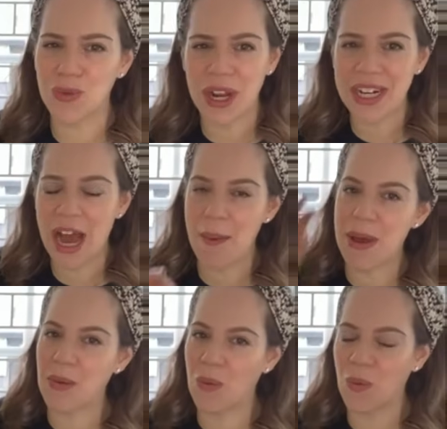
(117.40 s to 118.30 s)
1 cup
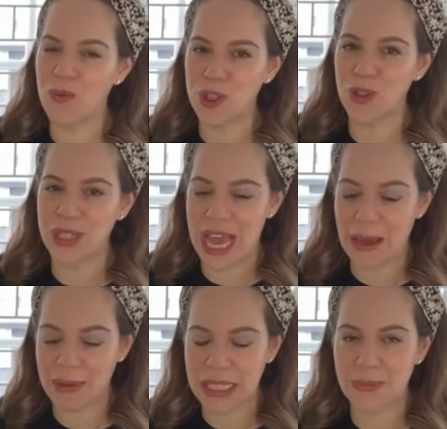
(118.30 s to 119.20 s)
and 2
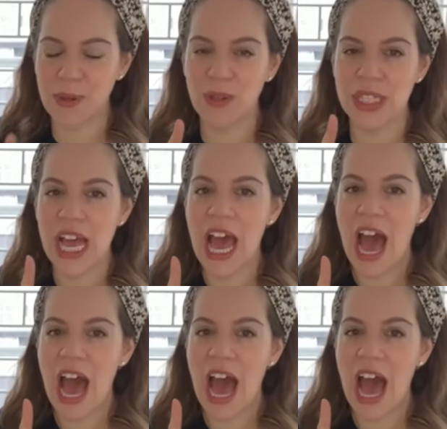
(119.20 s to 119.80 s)
tablespoons